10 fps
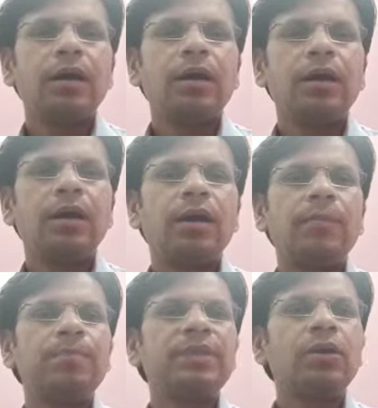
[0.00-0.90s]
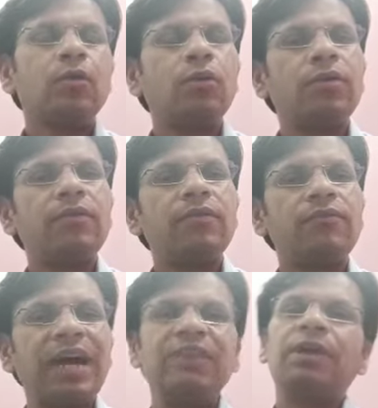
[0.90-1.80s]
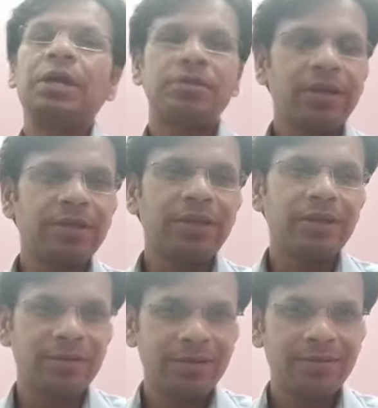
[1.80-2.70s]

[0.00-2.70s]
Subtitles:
5 acts are there.